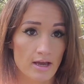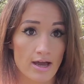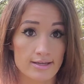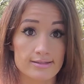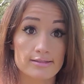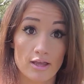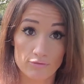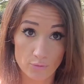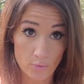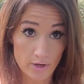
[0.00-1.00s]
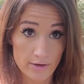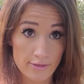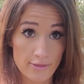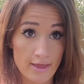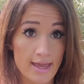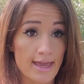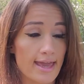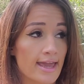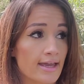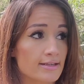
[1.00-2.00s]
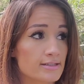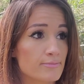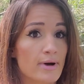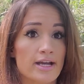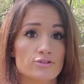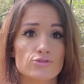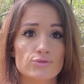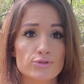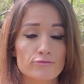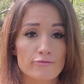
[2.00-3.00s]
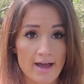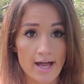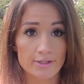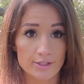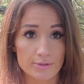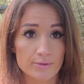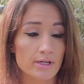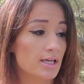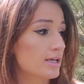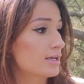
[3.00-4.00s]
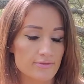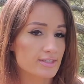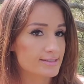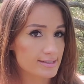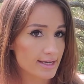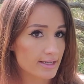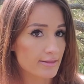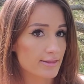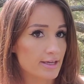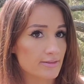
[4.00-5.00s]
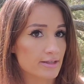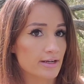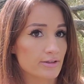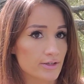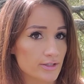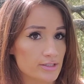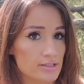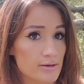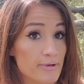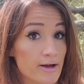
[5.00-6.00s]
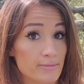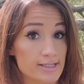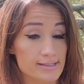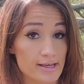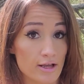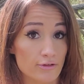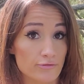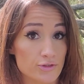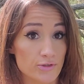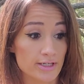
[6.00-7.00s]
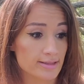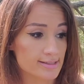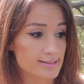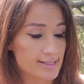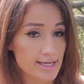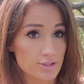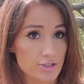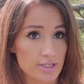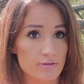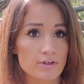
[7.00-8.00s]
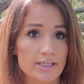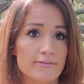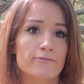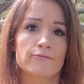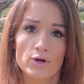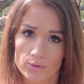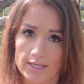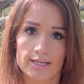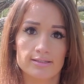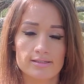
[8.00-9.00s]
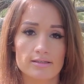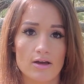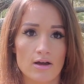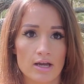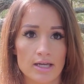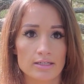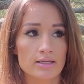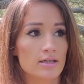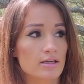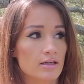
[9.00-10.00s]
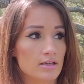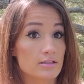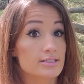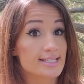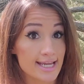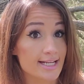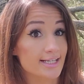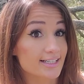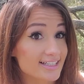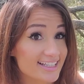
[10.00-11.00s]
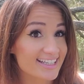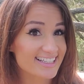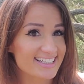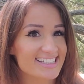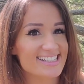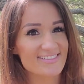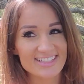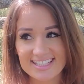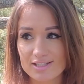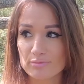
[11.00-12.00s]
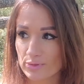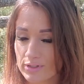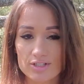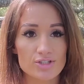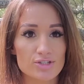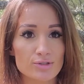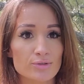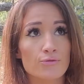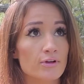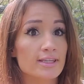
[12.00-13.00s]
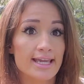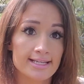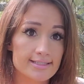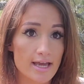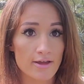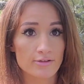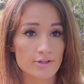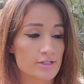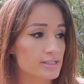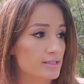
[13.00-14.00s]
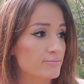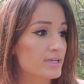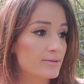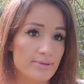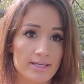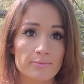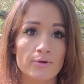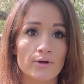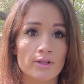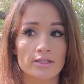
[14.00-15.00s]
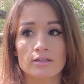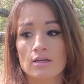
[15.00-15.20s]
self-worth and my true value. The second thing that I learned about myself during this stage that I really focused on dating, because it's important to relate to others and meet people and